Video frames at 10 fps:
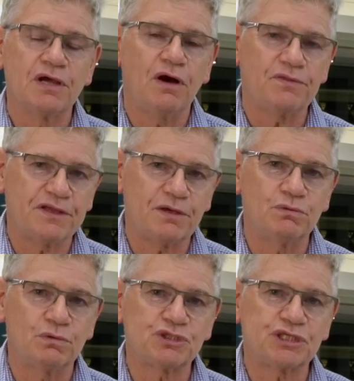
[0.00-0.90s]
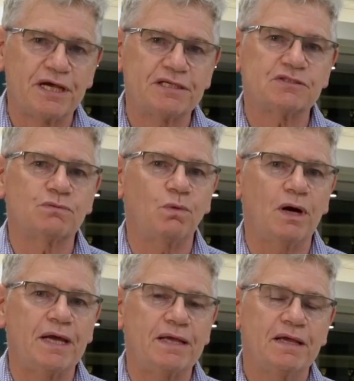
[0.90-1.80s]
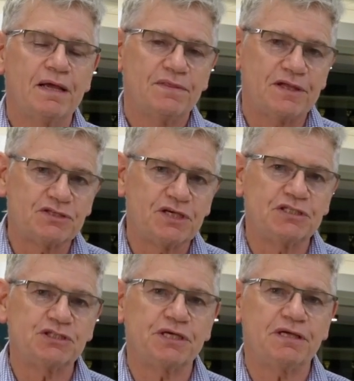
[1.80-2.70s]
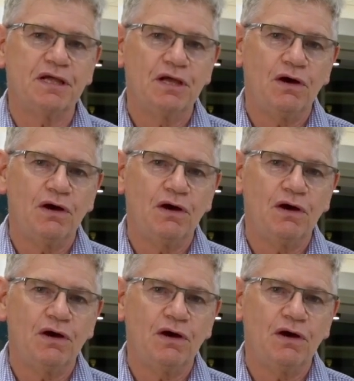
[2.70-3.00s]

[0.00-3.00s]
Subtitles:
I think it will change the way that teaching